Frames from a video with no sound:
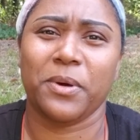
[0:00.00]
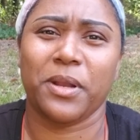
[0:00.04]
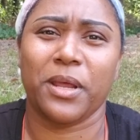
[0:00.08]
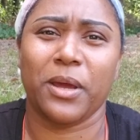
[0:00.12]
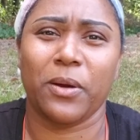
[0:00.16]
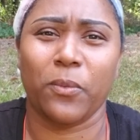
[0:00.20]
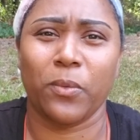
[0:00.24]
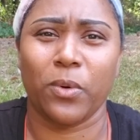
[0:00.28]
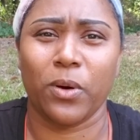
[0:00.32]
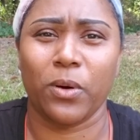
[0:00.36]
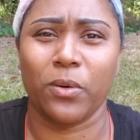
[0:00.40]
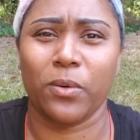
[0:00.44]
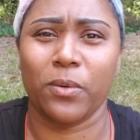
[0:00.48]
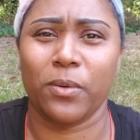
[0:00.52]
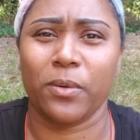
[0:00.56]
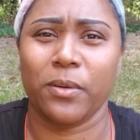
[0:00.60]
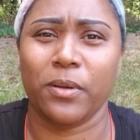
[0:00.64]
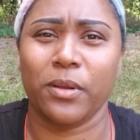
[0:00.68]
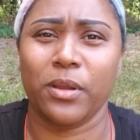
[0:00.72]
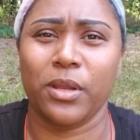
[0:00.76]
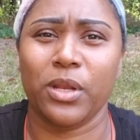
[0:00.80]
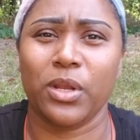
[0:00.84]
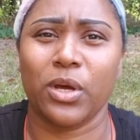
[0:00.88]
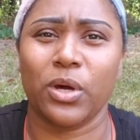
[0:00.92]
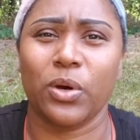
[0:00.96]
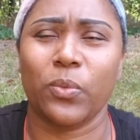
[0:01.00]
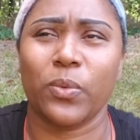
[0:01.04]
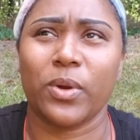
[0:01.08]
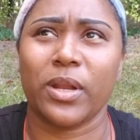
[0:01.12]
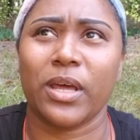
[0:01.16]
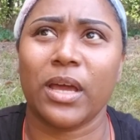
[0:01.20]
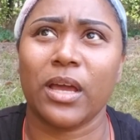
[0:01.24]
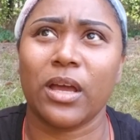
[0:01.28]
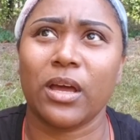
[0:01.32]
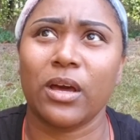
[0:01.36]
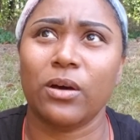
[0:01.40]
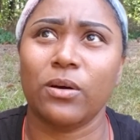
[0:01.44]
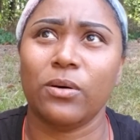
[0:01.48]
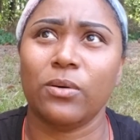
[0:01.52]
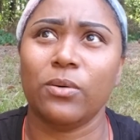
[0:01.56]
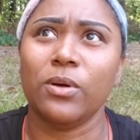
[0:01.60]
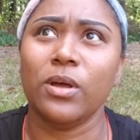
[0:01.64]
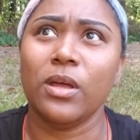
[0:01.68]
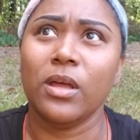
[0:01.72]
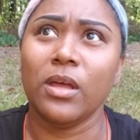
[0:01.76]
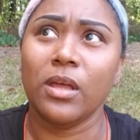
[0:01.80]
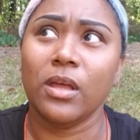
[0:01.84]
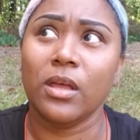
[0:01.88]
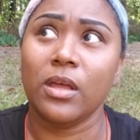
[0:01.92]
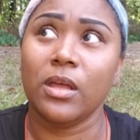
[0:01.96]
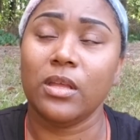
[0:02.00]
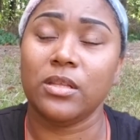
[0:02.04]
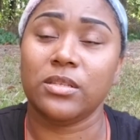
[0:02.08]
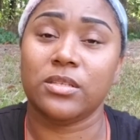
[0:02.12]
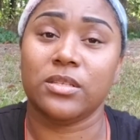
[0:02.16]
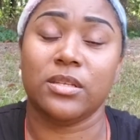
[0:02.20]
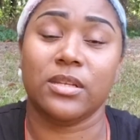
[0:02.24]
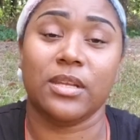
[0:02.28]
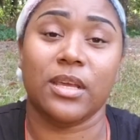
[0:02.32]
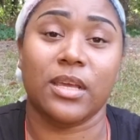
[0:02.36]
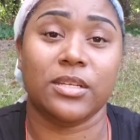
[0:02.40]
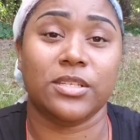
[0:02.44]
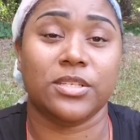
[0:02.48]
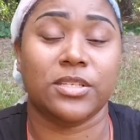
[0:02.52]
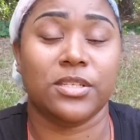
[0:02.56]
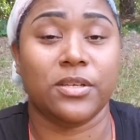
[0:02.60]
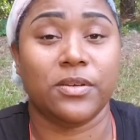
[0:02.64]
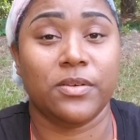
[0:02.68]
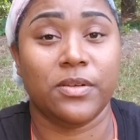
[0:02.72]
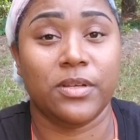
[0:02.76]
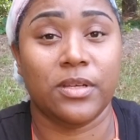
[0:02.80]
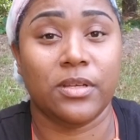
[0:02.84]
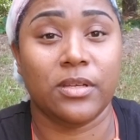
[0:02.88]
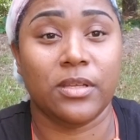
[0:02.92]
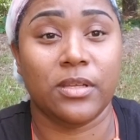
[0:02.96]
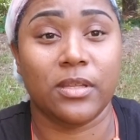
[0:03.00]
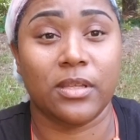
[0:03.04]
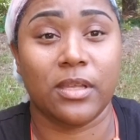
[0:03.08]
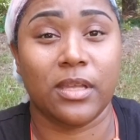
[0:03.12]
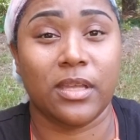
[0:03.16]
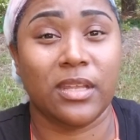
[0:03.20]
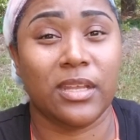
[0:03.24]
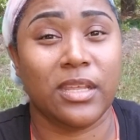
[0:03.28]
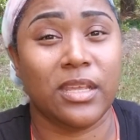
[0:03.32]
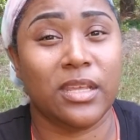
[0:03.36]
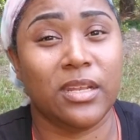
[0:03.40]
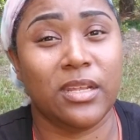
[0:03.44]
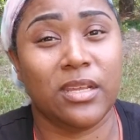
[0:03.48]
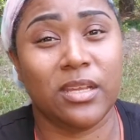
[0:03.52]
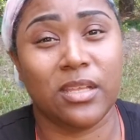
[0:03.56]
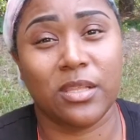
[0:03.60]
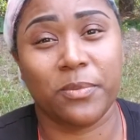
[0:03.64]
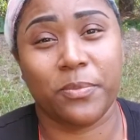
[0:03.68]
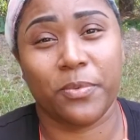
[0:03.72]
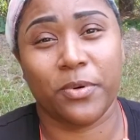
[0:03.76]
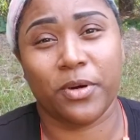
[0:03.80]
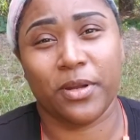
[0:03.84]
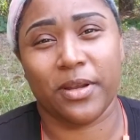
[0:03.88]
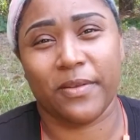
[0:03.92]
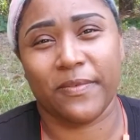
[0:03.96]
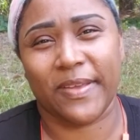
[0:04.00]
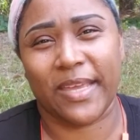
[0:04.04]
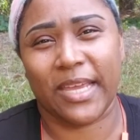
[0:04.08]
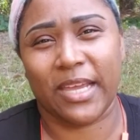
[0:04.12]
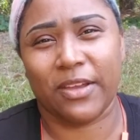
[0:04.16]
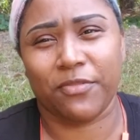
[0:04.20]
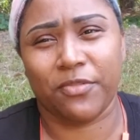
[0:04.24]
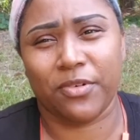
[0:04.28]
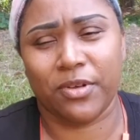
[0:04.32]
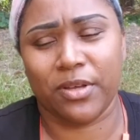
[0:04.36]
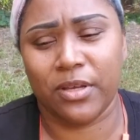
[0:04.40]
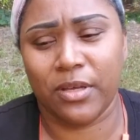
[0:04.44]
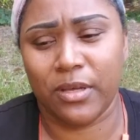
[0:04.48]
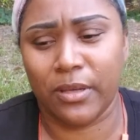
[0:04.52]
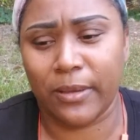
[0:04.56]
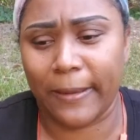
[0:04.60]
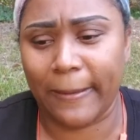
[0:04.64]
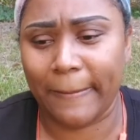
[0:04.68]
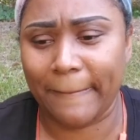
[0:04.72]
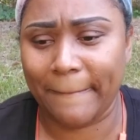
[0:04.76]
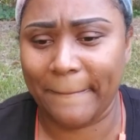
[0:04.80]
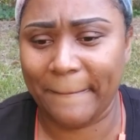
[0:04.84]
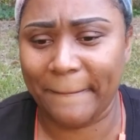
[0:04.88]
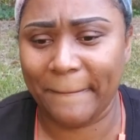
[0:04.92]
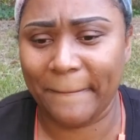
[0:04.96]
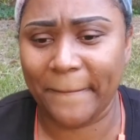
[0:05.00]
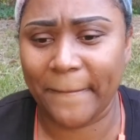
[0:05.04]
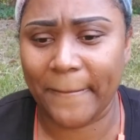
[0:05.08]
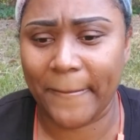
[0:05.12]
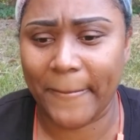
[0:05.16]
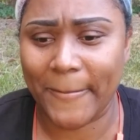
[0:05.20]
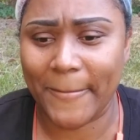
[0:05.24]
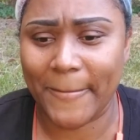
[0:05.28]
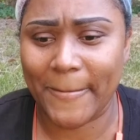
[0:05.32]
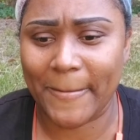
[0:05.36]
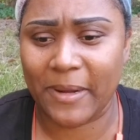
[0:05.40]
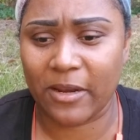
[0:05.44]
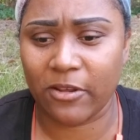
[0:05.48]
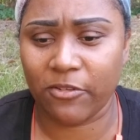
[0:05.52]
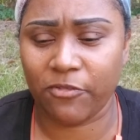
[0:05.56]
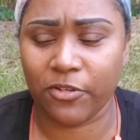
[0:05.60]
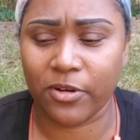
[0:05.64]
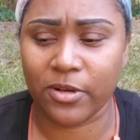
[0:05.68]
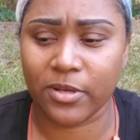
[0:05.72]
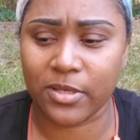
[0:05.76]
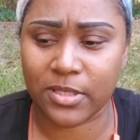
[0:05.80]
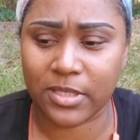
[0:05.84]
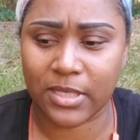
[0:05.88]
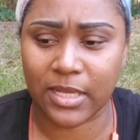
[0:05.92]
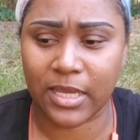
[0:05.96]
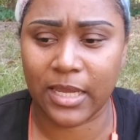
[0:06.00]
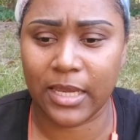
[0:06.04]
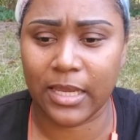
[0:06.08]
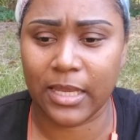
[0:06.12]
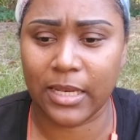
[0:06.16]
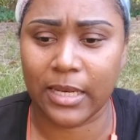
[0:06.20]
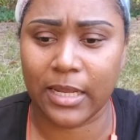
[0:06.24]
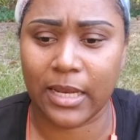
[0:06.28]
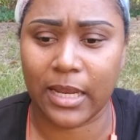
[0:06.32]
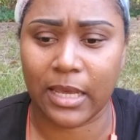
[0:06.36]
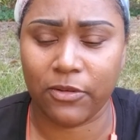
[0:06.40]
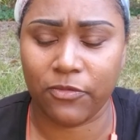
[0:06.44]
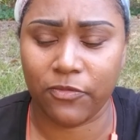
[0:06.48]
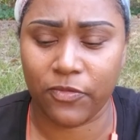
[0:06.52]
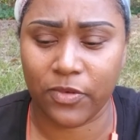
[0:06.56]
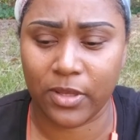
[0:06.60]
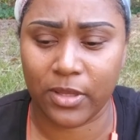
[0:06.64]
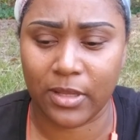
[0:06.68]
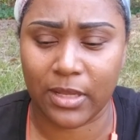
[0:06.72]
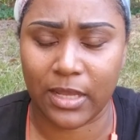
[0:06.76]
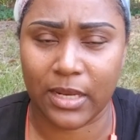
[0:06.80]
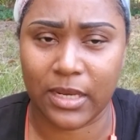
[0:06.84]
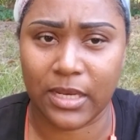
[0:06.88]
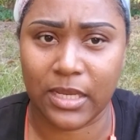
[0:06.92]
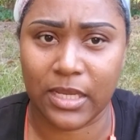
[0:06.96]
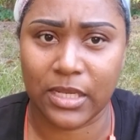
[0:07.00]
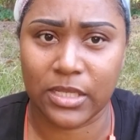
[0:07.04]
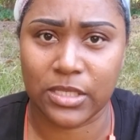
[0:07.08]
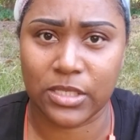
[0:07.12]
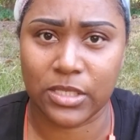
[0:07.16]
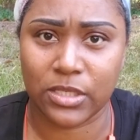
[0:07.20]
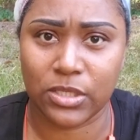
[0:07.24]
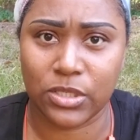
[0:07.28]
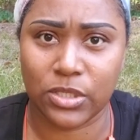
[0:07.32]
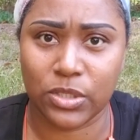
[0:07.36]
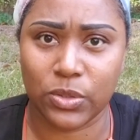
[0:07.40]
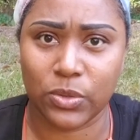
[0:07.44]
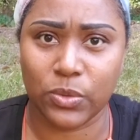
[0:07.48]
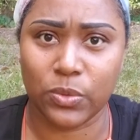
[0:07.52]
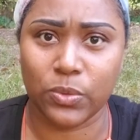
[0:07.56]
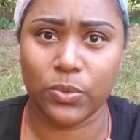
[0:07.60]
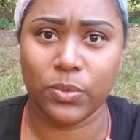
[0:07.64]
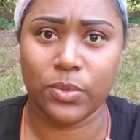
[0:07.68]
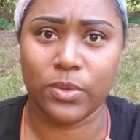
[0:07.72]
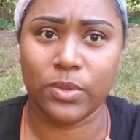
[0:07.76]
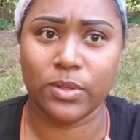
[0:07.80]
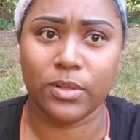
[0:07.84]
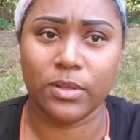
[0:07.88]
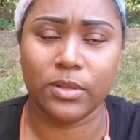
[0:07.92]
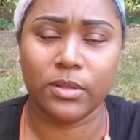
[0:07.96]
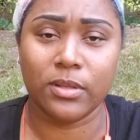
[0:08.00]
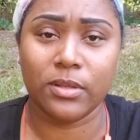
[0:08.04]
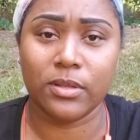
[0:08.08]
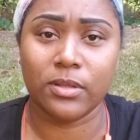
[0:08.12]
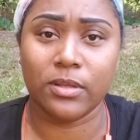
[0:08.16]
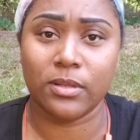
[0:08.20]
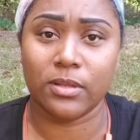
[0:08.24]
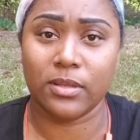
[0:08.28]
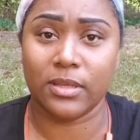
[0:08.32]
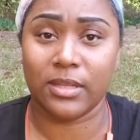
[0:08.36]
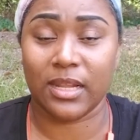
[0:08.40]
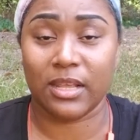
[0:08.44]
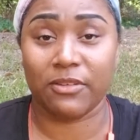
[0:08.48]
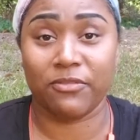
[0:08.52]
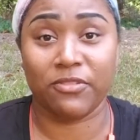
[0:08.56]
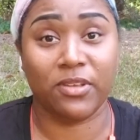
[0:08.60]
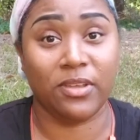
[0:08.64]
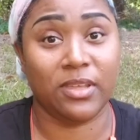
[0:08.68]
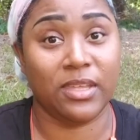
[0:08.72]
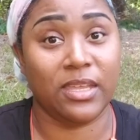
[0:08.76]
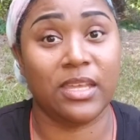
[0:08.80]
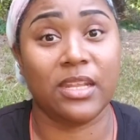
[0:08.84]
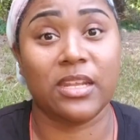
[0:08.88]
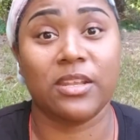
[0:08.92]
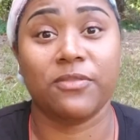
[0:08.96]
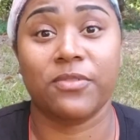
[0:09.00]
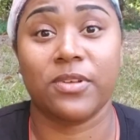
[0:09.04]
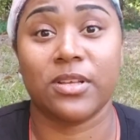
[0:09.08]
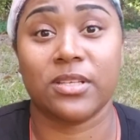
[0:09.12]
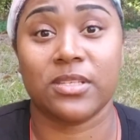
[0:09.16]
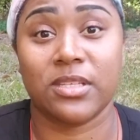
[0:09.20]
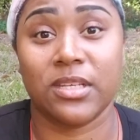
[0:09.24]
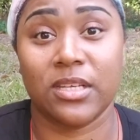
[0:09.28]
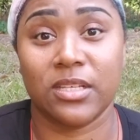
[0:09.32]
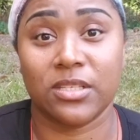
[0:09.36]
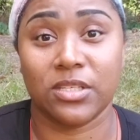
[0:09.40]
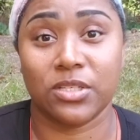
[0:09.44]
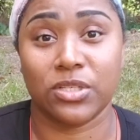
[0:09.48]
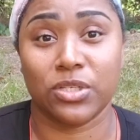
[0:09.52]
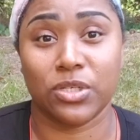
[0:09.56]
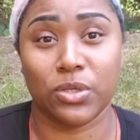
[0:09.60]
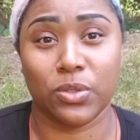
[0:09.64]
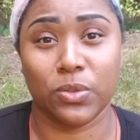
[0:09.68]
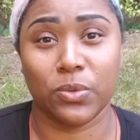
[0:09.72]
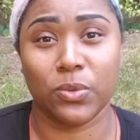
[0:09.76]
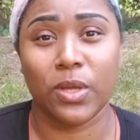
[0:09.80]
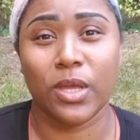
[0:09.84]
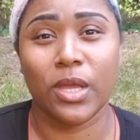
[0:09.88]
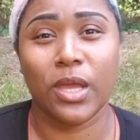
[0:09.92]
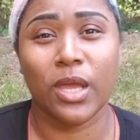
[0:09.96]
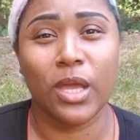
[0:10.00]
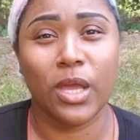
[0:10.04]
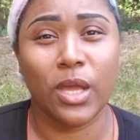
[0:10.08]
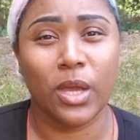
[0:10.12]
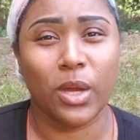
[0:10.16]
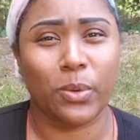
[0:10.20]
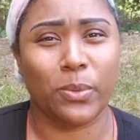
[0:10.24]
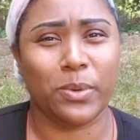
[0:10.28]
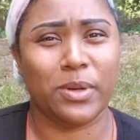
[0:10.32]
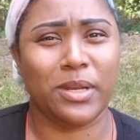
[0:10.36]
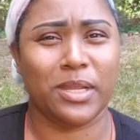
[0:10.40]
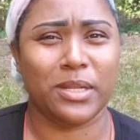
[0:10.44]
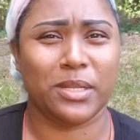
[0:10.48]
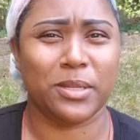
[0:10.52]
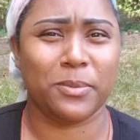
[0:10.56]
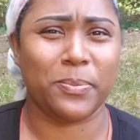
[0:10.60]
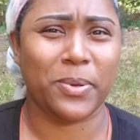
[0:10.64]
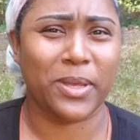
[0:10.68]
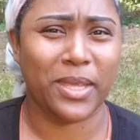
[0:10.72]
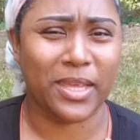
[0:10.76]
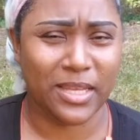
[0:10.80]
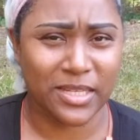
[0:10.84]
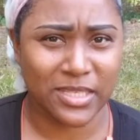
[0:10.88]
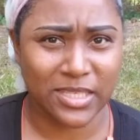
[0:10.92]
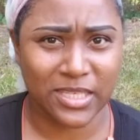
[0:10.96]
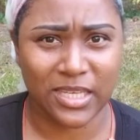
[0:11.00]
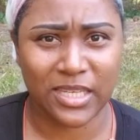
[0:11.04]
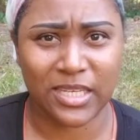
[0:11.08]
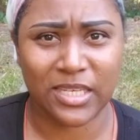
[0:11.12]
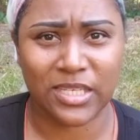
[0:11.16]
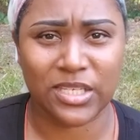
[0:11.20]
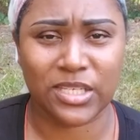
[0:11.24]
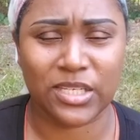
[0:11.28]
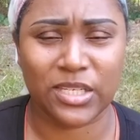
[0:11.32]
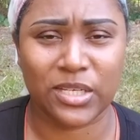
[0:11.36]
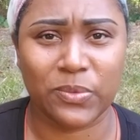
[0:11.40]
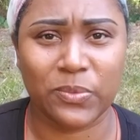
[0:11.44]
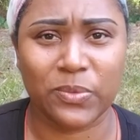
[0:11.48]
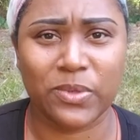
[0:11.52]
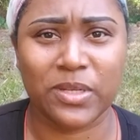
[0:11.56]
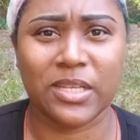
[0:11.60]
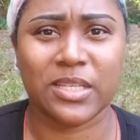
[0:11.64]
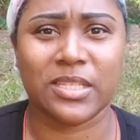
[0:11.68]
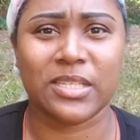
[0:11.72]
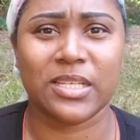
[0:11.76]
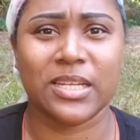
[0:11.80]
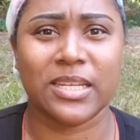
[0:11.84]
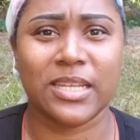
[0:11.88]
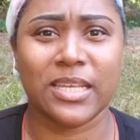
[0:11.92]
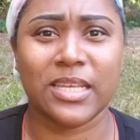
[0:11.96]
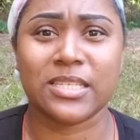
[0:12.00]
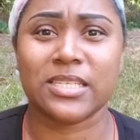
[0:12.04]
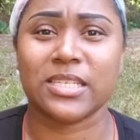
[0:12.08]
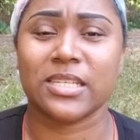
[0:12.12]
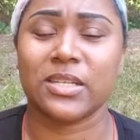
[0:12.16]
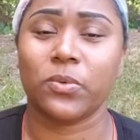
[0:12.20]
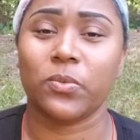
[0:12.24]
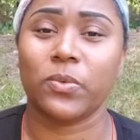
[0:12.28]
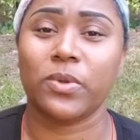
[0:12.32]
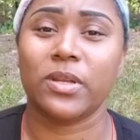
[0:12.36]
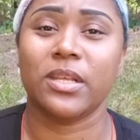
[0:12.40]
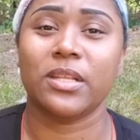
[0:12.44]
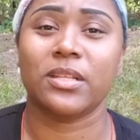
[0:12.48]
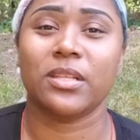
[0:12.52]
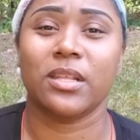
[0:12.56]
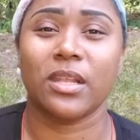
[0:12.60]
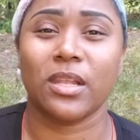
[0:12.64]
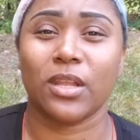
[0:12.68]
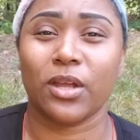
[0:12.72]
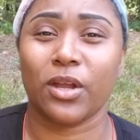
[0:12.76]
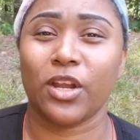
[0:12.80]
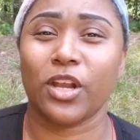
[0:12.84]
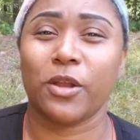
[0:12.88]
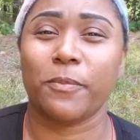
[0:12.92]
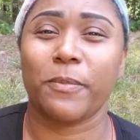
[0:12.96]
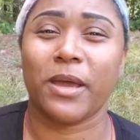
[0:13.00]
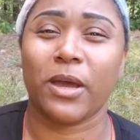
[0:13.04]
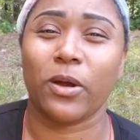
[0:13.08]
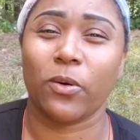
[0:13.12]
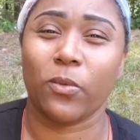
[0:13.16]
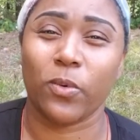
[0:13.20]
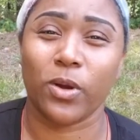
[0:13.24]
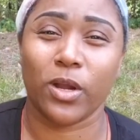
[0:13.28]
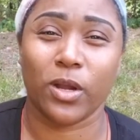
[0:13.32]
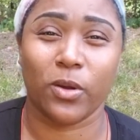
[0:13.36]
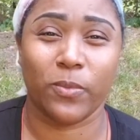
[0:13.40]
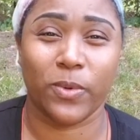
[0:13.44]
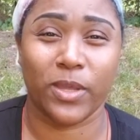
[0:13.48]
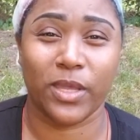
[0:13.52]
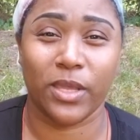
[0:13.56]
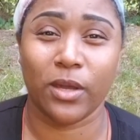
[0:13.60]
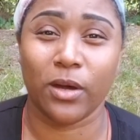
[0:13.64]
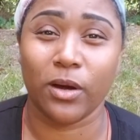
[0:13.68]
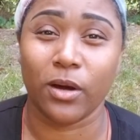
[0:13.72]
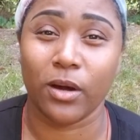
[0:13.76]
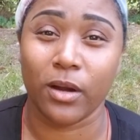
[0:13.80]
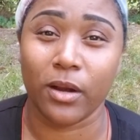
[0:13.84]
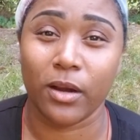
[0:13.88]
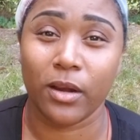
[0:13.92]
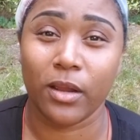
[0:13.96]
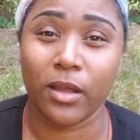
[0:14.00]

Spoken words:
I want. You know, when I go to Nigeria and any other part of Africa, the first thing that I feel I need to do, that I feel any of us need to do, we need to pay attention, we need to listen, and we need to learn about where we are.